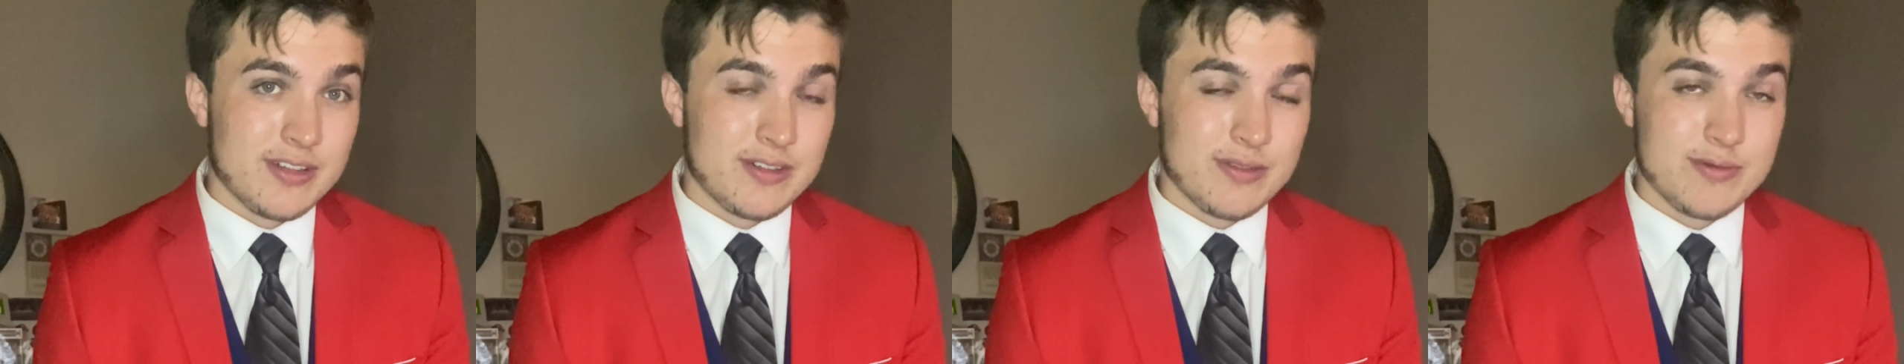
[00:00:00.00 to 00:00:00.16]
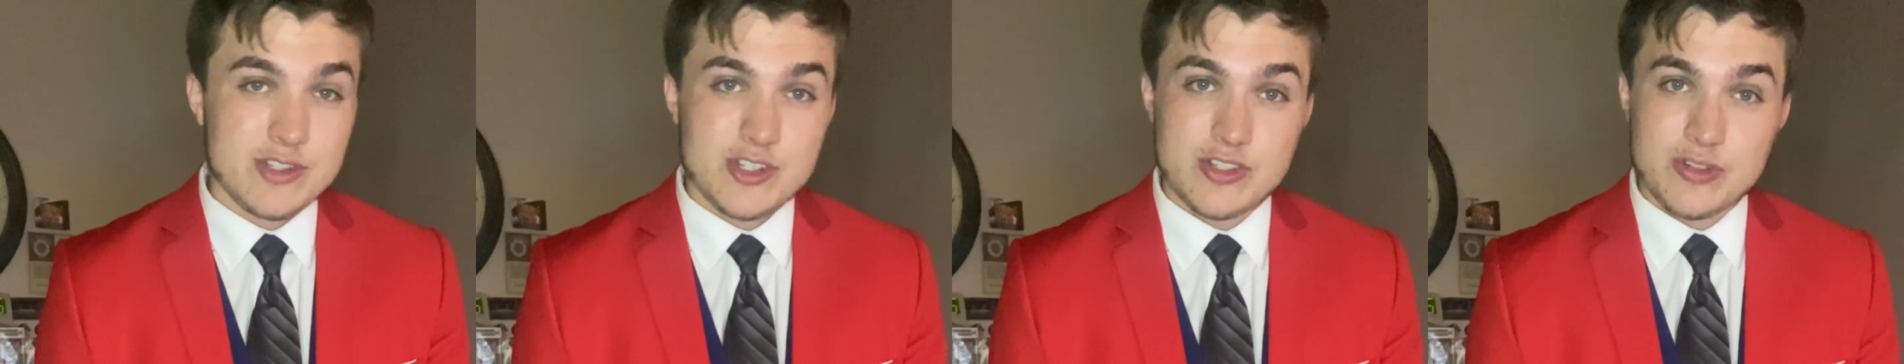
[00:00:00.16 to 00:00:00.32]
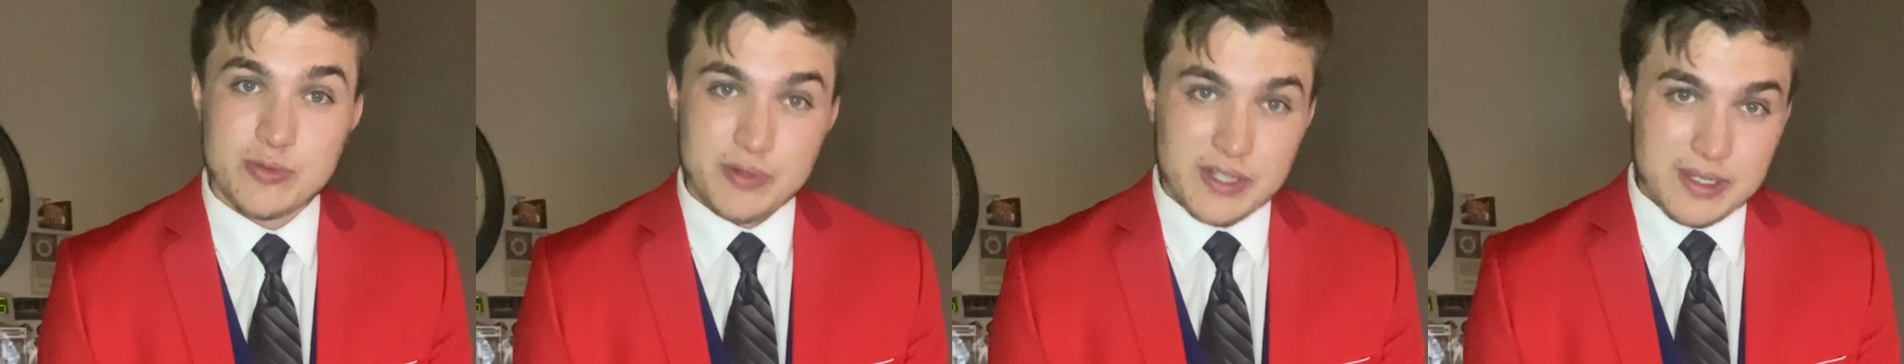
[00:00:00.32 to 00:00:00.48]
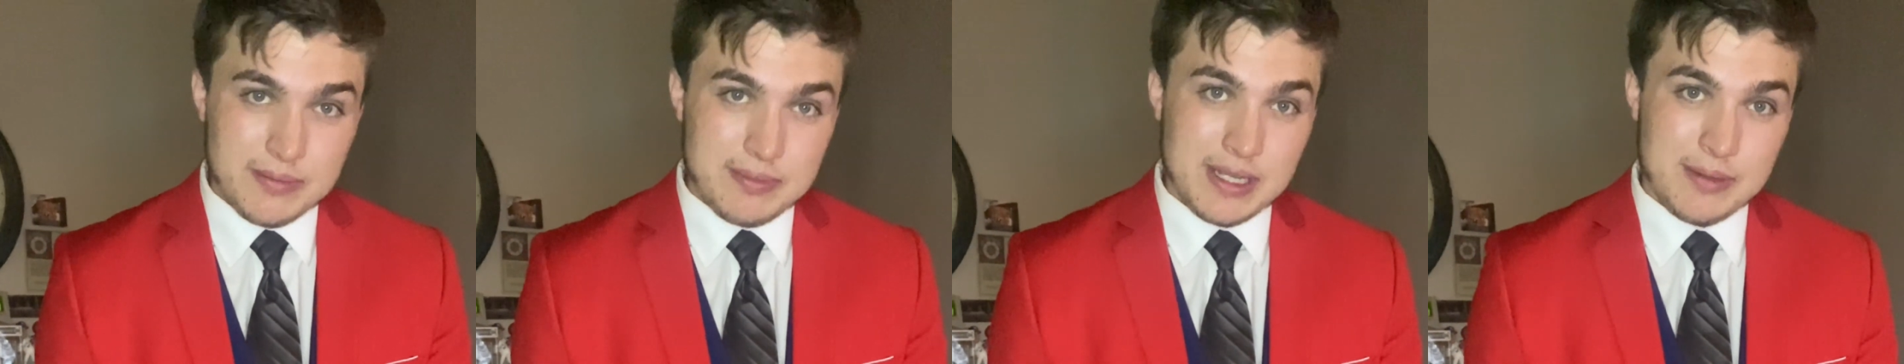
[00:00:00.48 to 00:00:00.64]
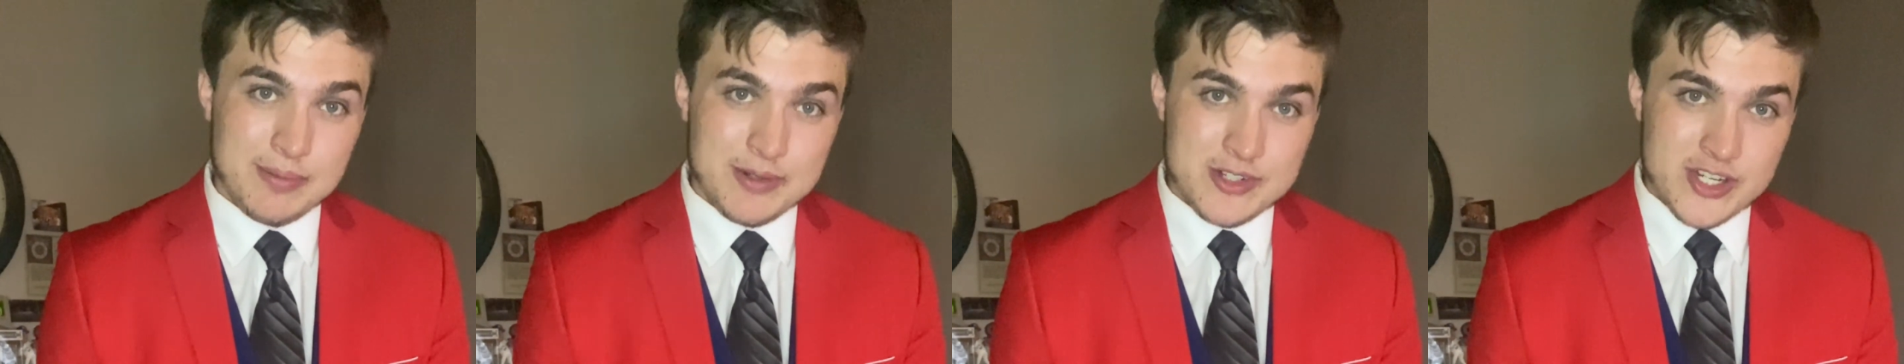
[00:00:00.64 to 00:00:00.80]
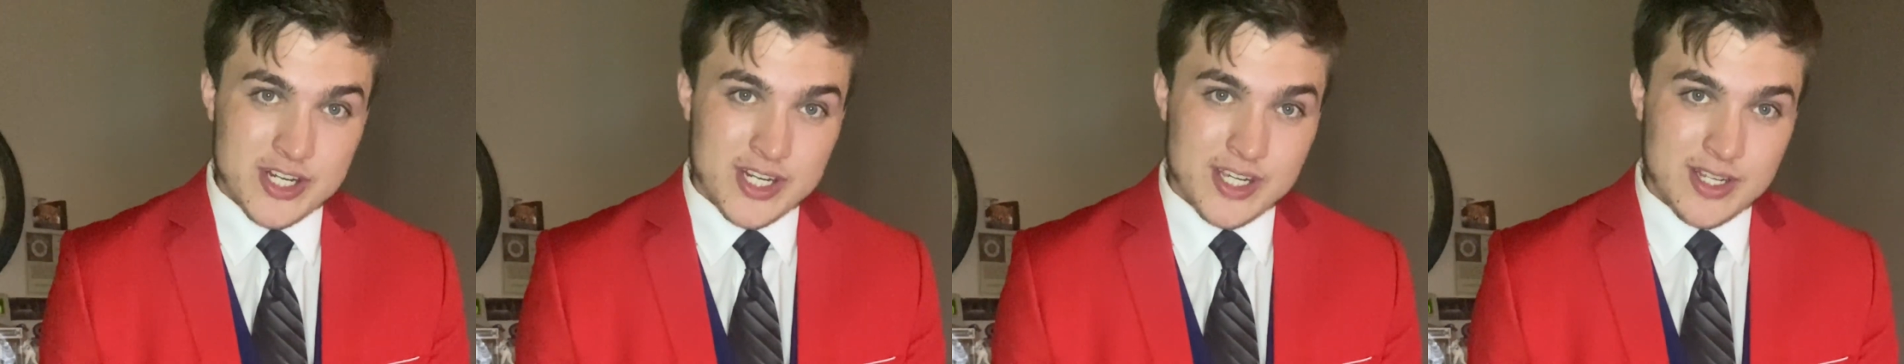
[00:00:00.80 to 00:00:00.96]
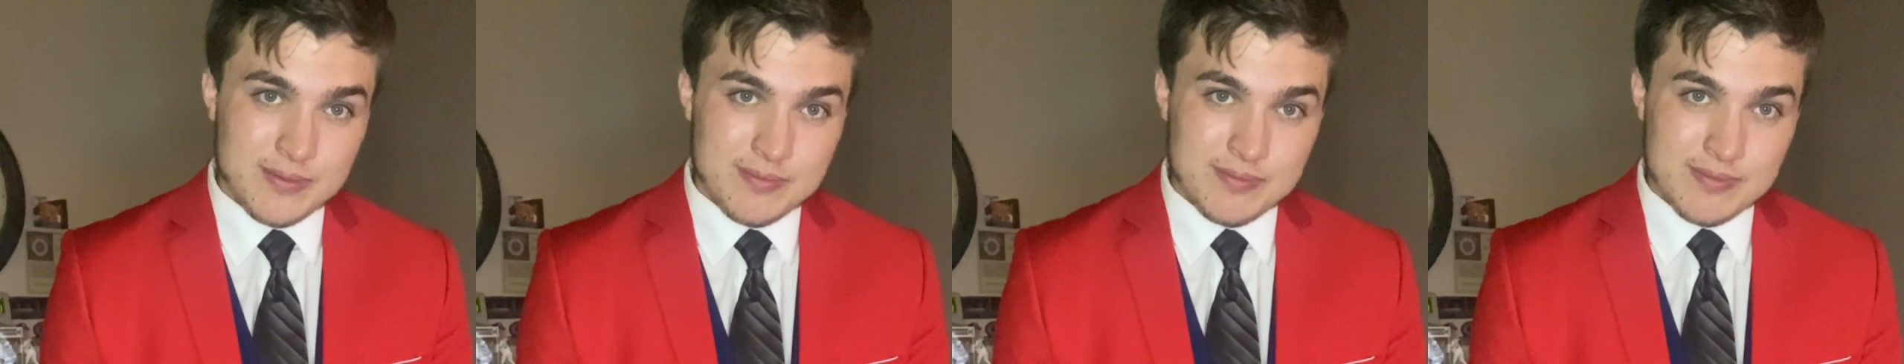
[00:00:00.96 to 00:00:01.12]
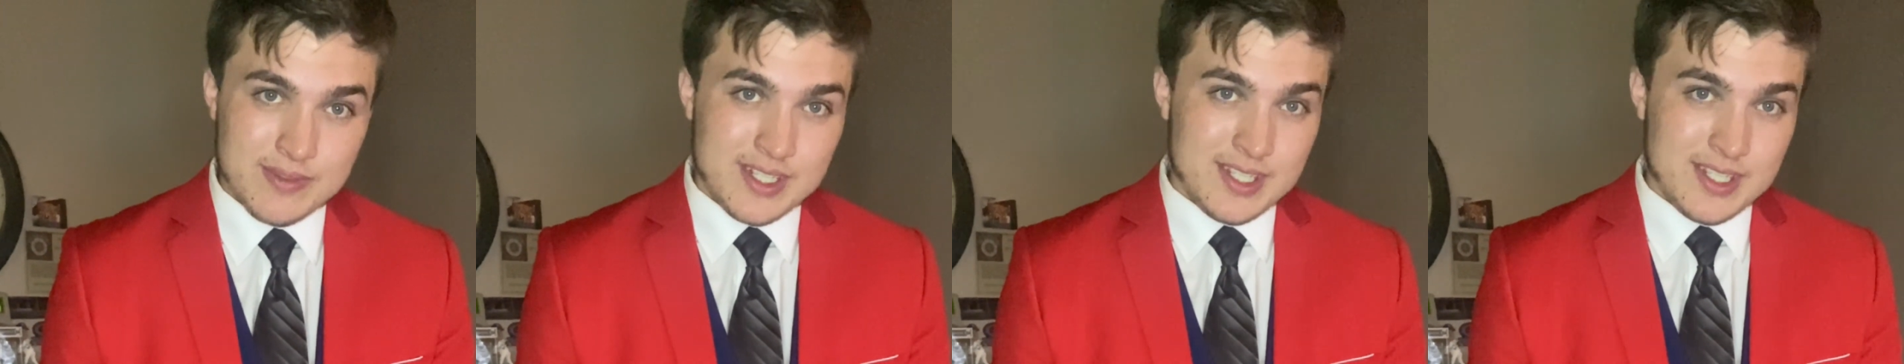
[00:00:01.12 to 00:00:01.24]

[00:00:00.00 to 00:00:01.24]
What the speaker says: just a wee baby child,